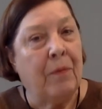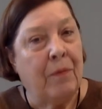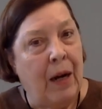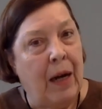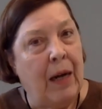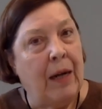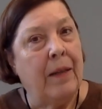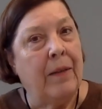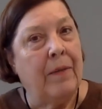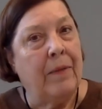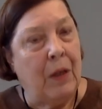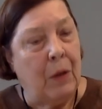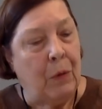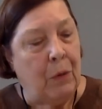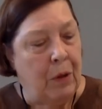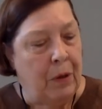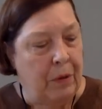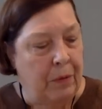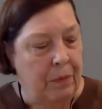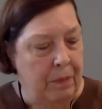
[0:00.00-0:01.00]
provided the
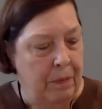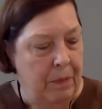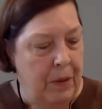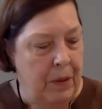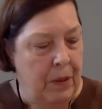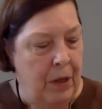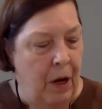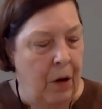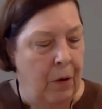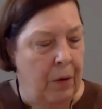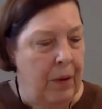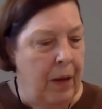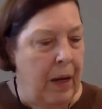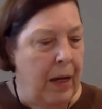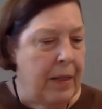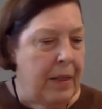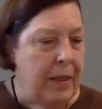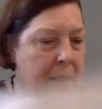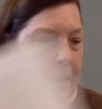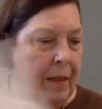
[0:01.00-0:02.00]
oil. So
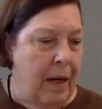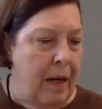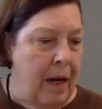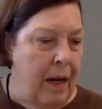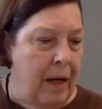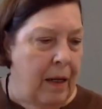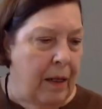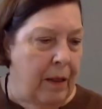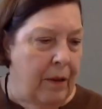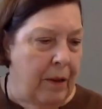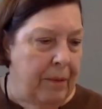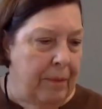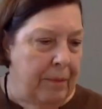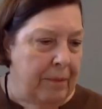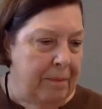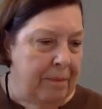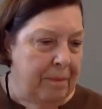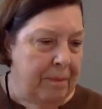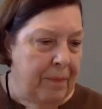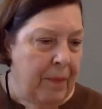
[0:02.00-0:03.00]
that's Hanukkah.
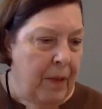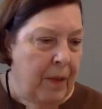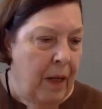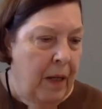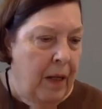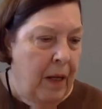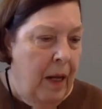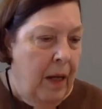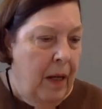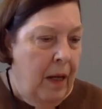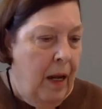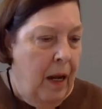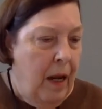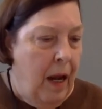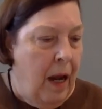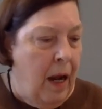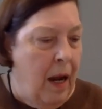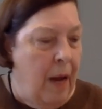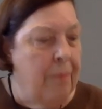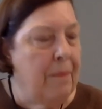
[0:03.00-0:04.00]

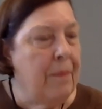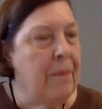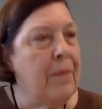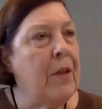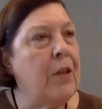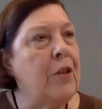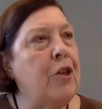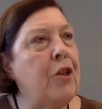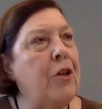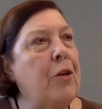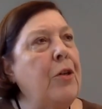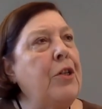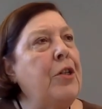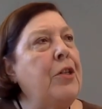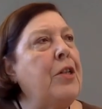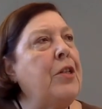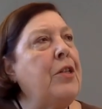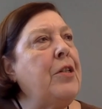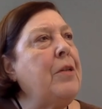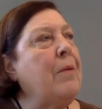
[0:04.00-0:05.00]
Um, the Jewish
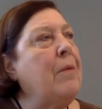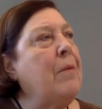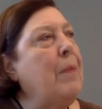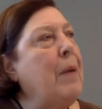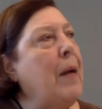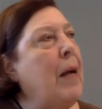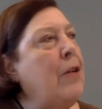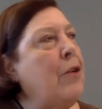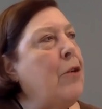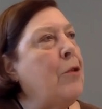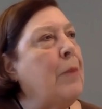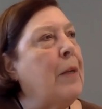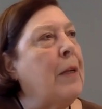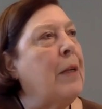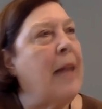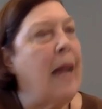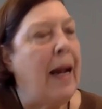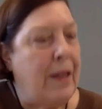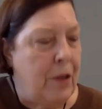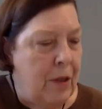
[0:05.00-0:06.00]
system of
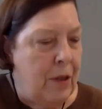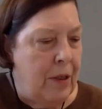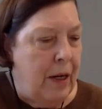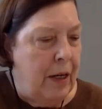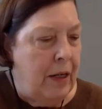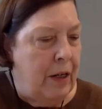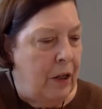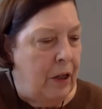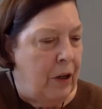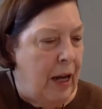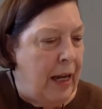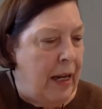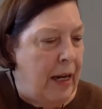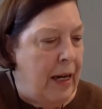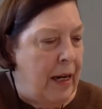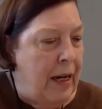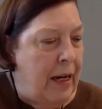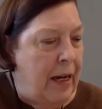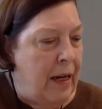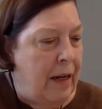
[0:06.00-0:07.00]
punishment, that's, you
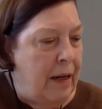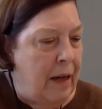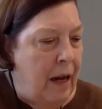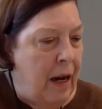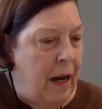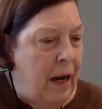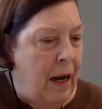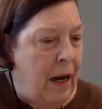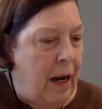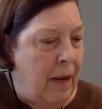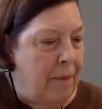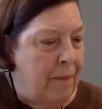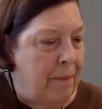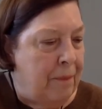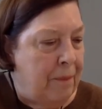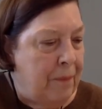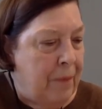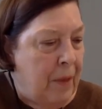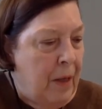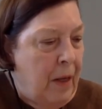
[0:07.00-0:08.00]
get in um,
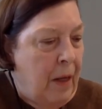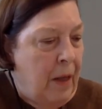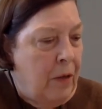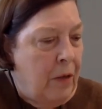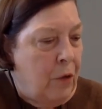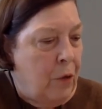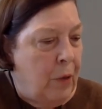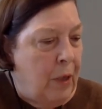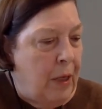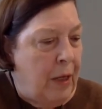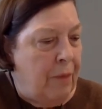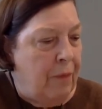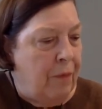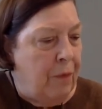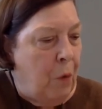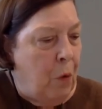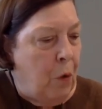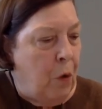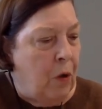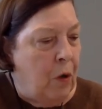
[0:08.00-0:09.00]

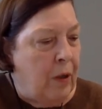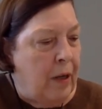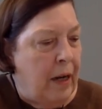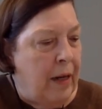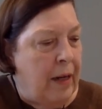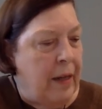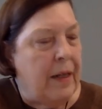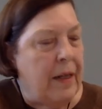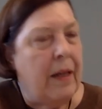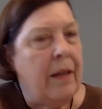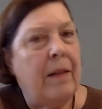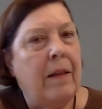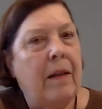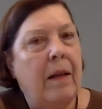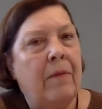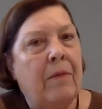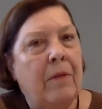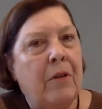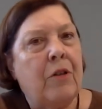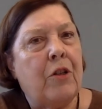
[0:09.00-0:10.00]
24, 19,
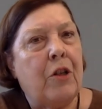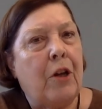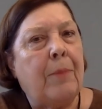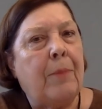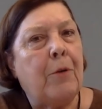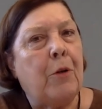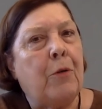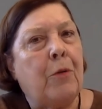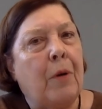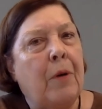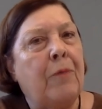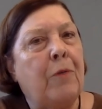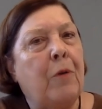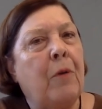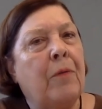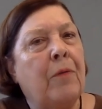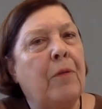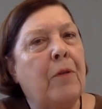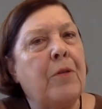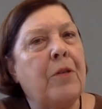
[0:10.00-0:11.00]
uh, chapter
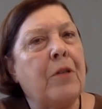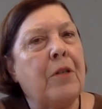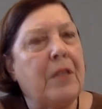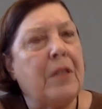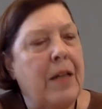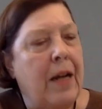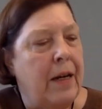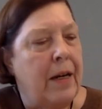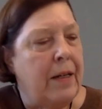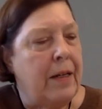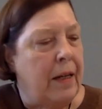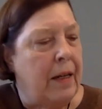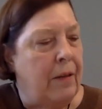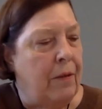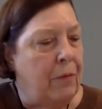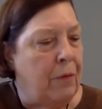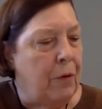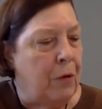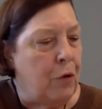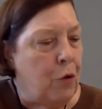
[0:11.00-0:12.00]
24, verses 19
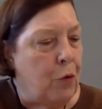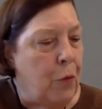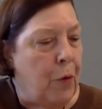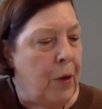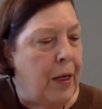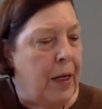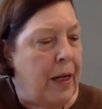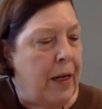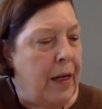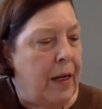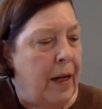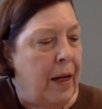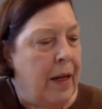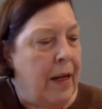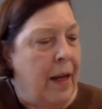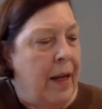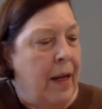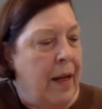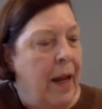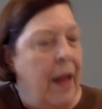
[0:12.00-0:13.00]
through 20,
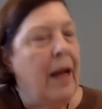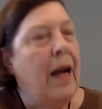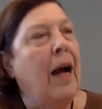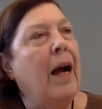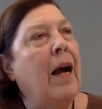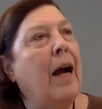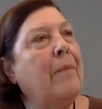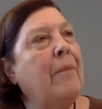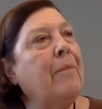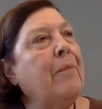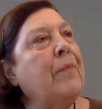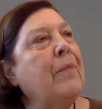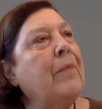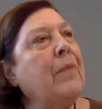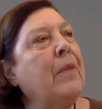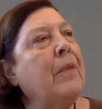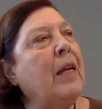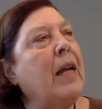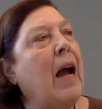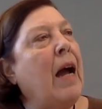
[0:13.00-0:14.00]
uh,
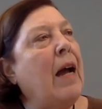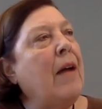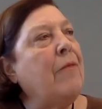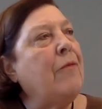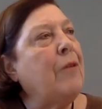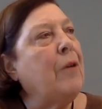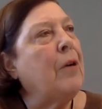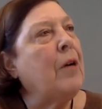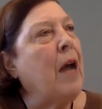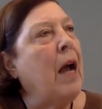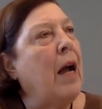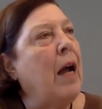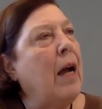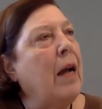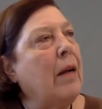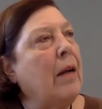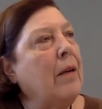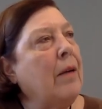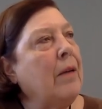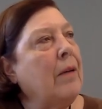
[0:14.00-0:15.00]
the eye for an eye.